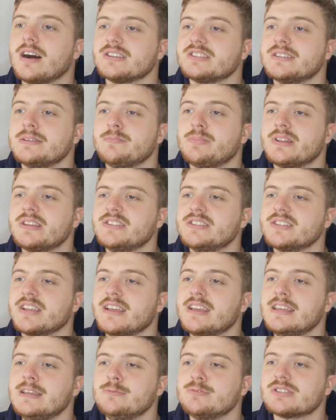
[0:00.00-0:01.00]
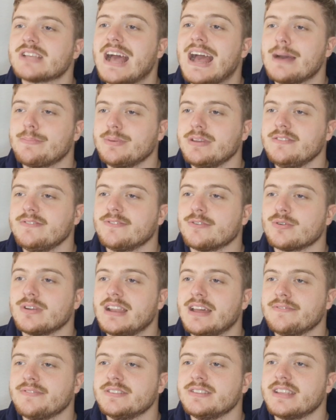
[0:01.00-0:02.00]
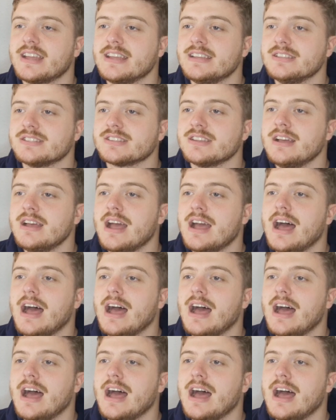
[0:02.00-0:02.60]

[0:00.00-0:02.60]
I simply say he was happy for 11 days